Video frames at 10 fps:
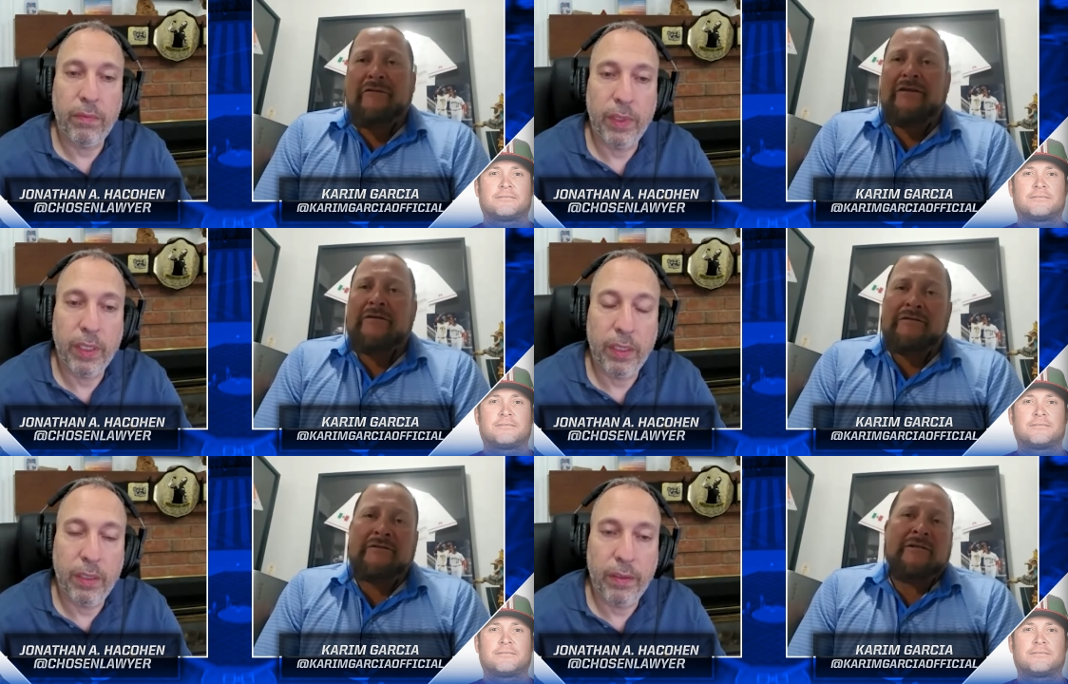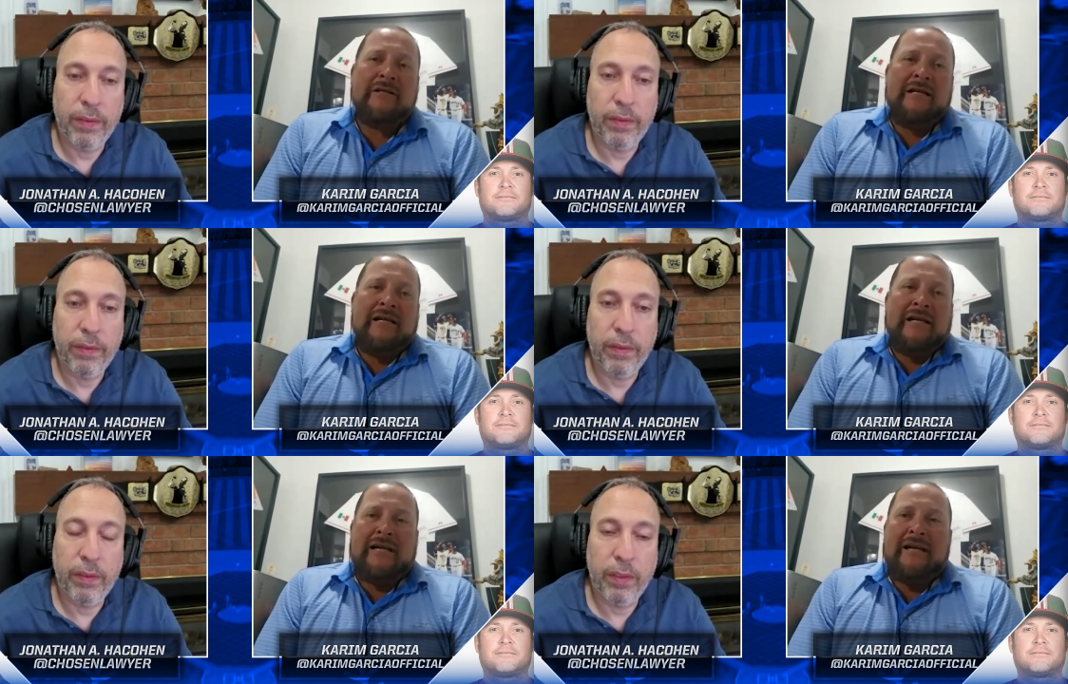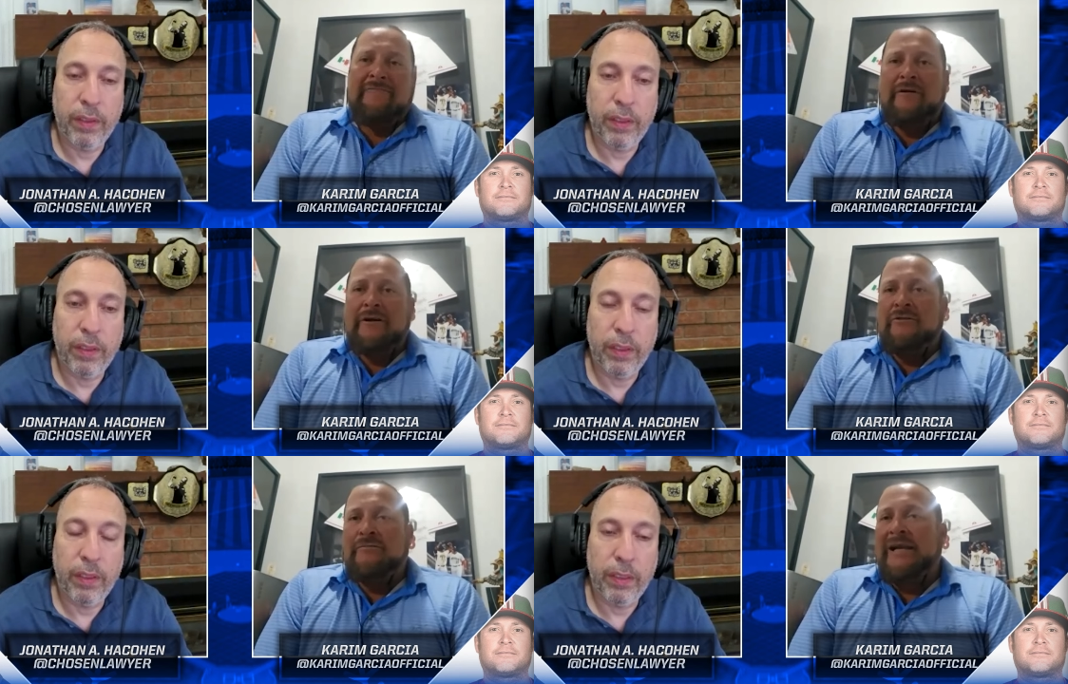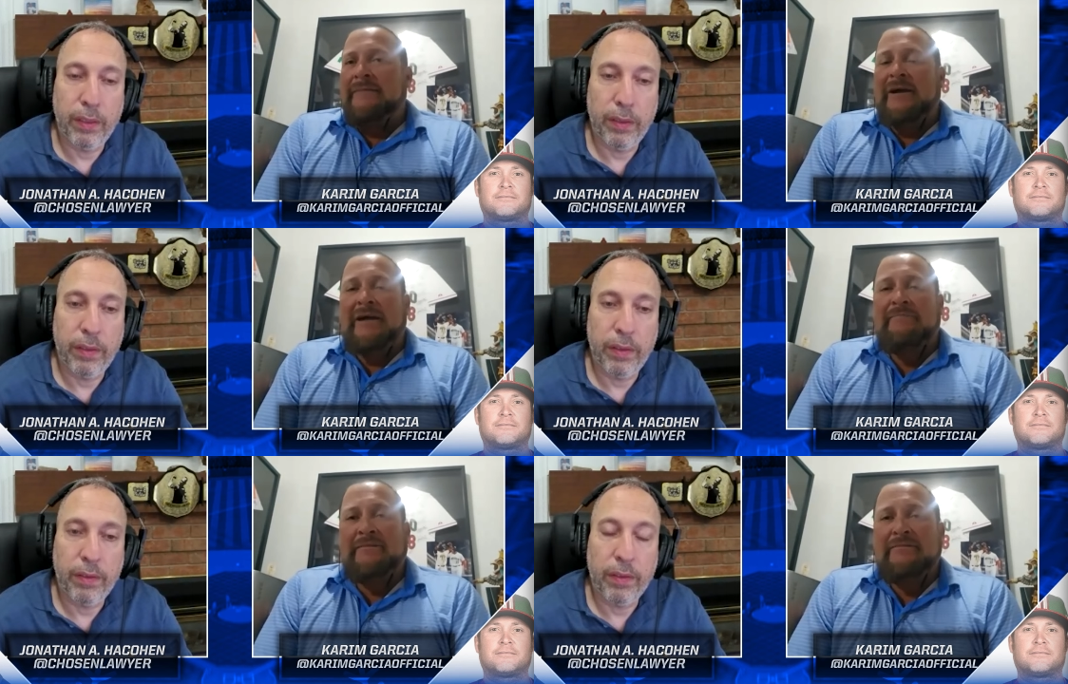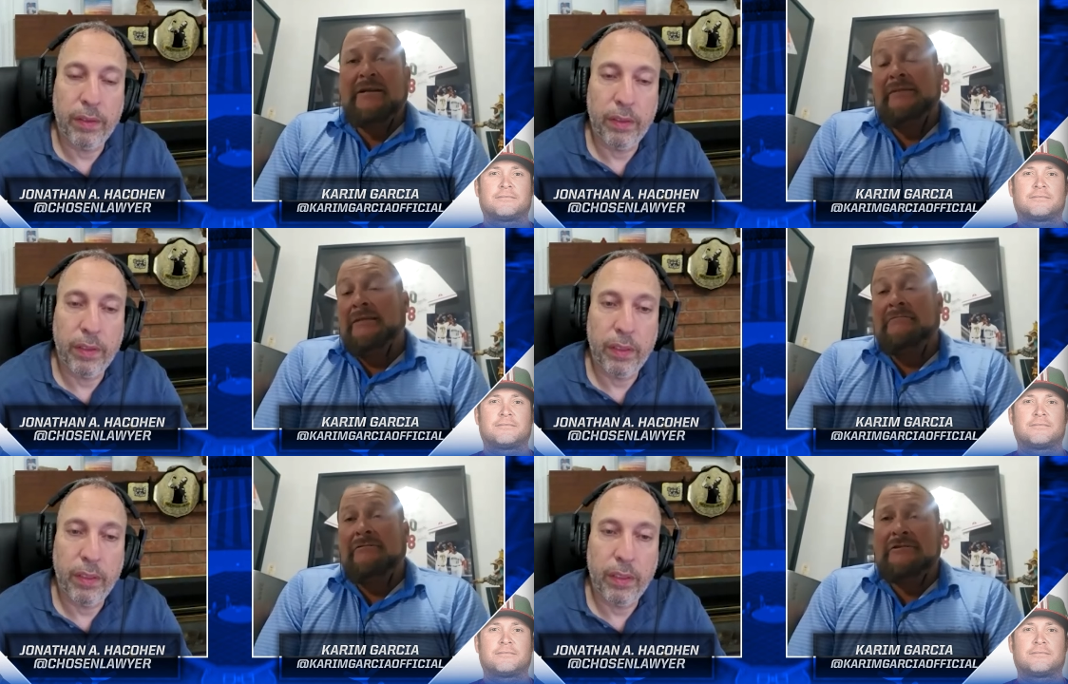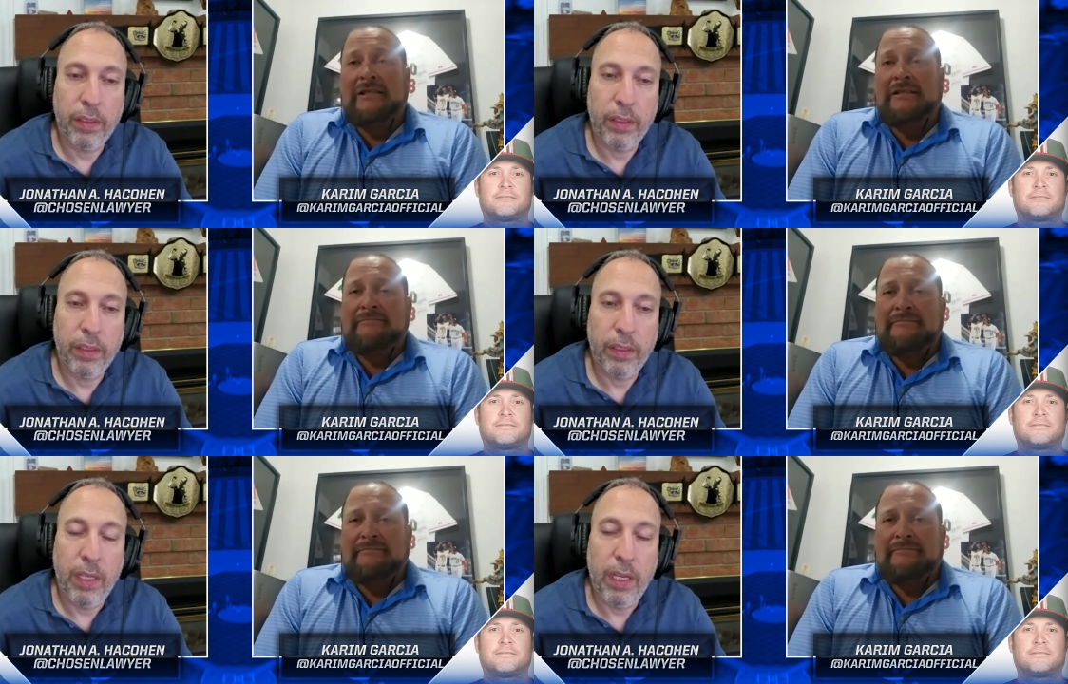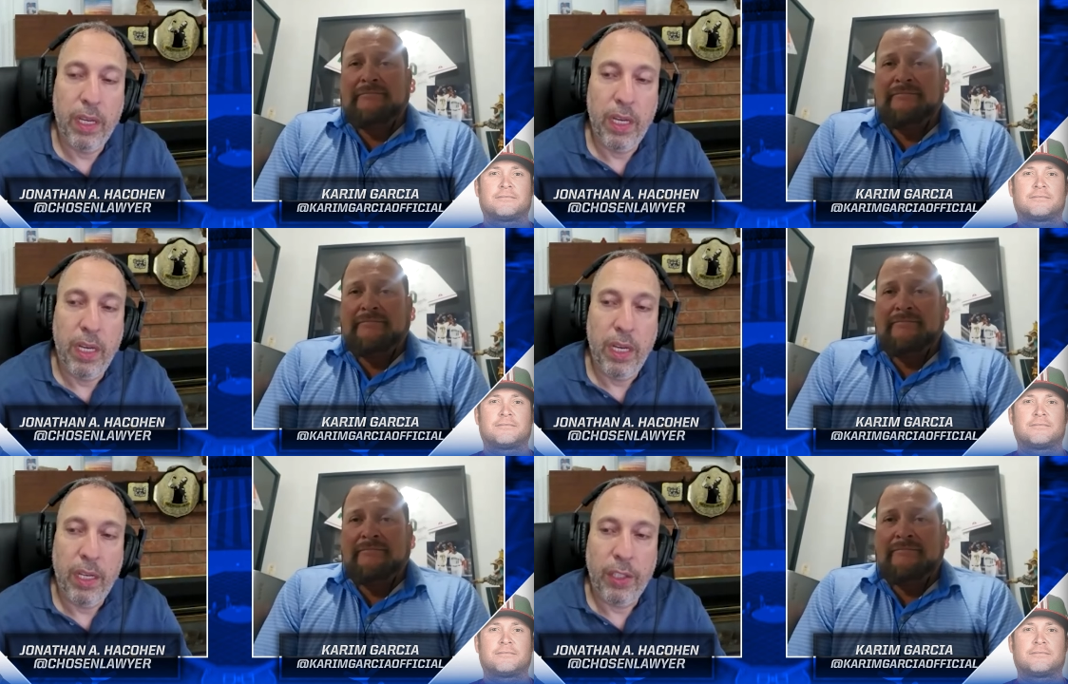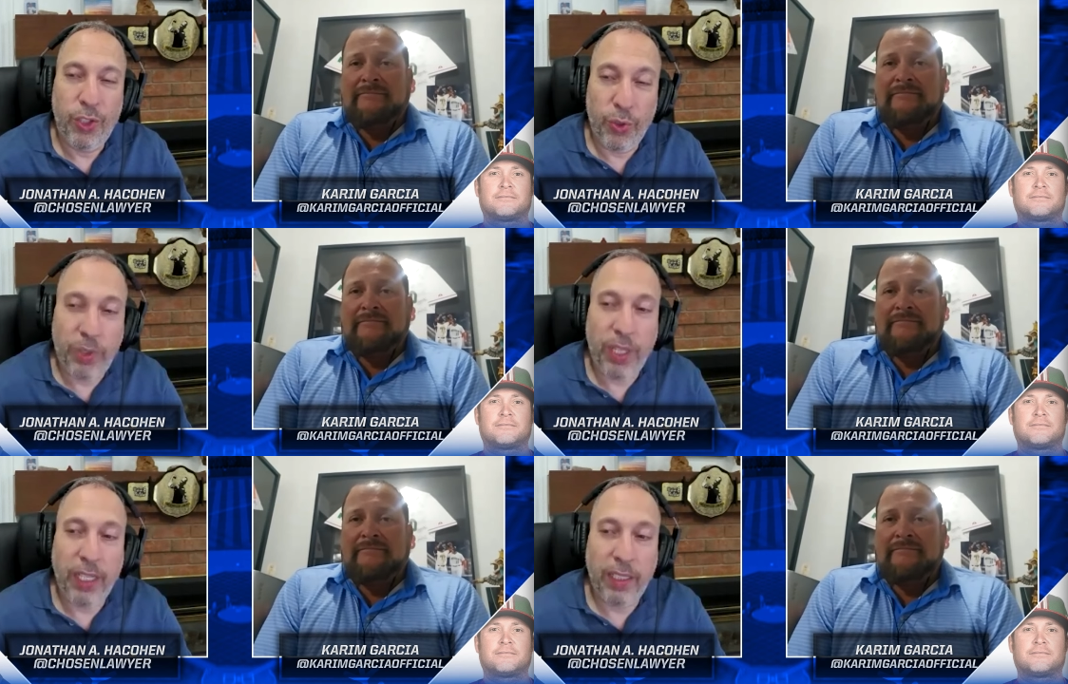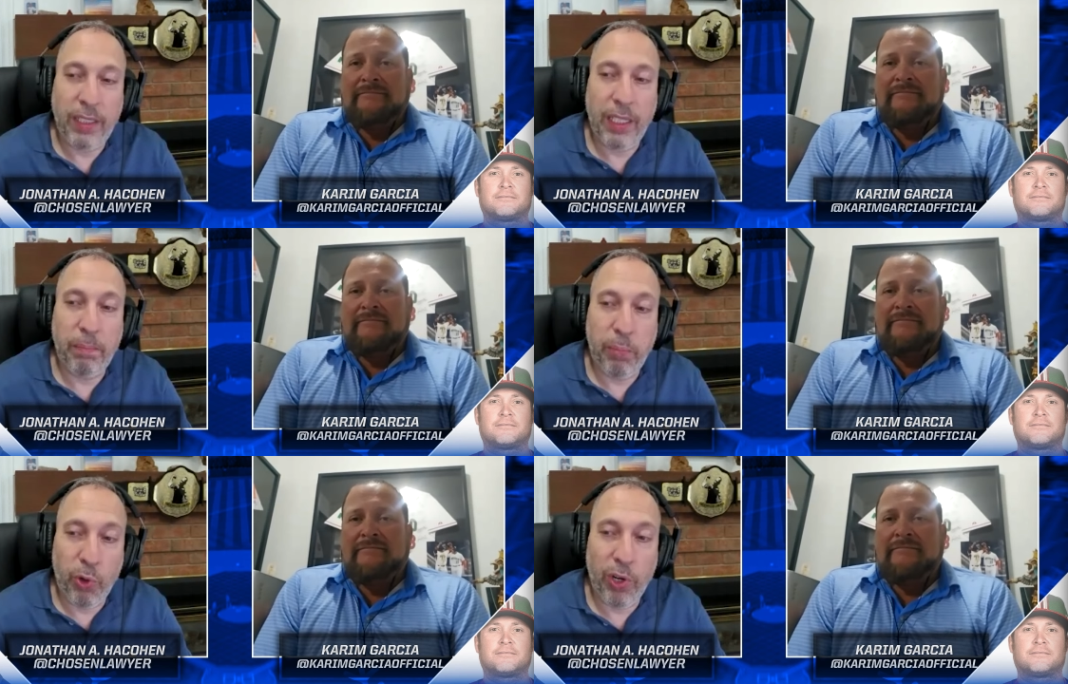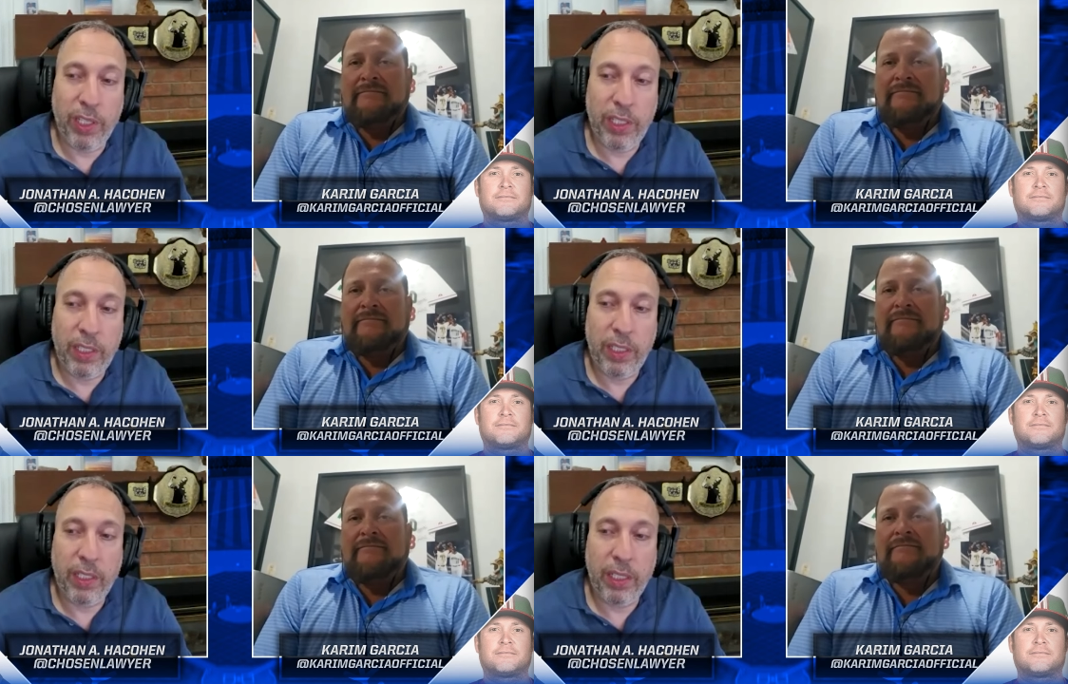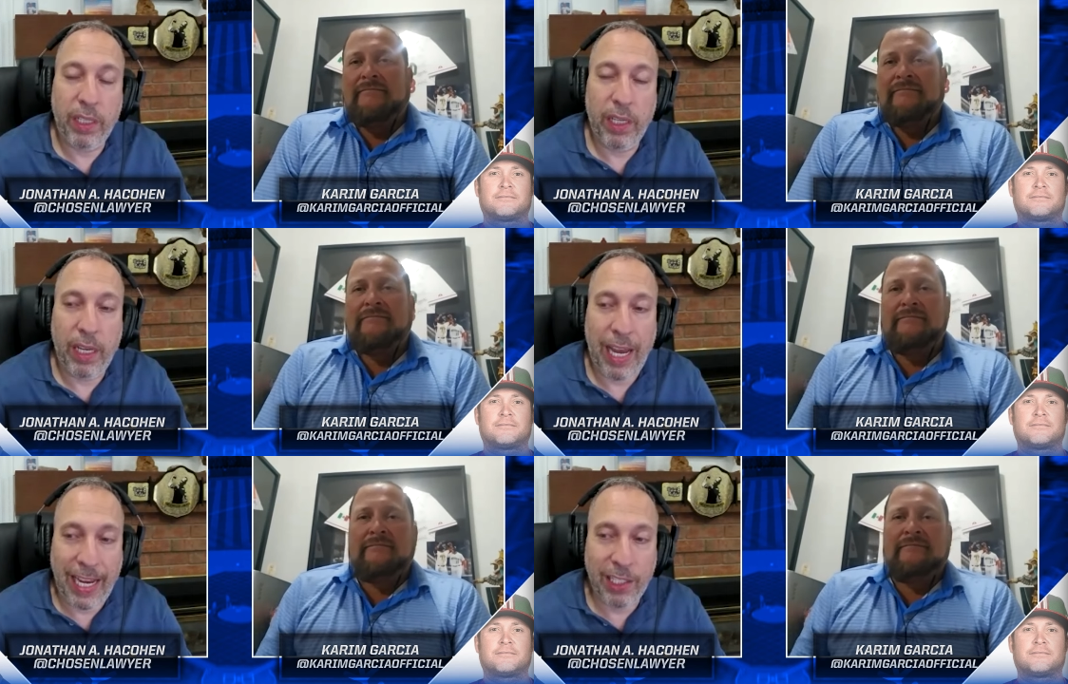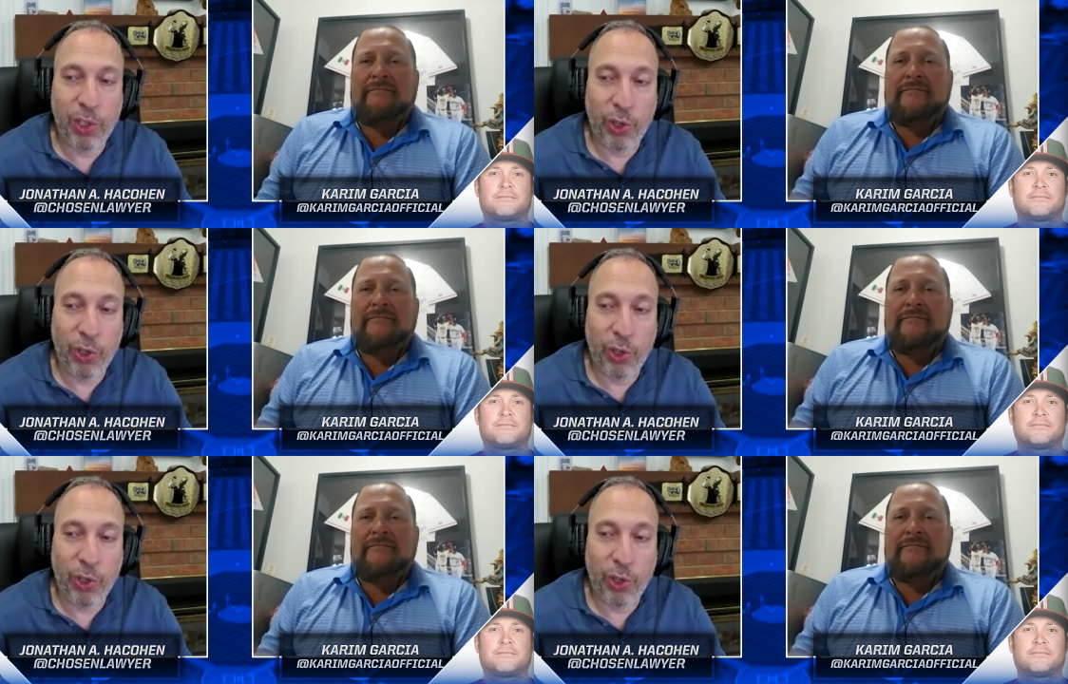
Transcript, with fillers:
Speaker 1: years, enough money to make him happy. But I mean, we'll see.
Speaker 2: Do you think that Boras has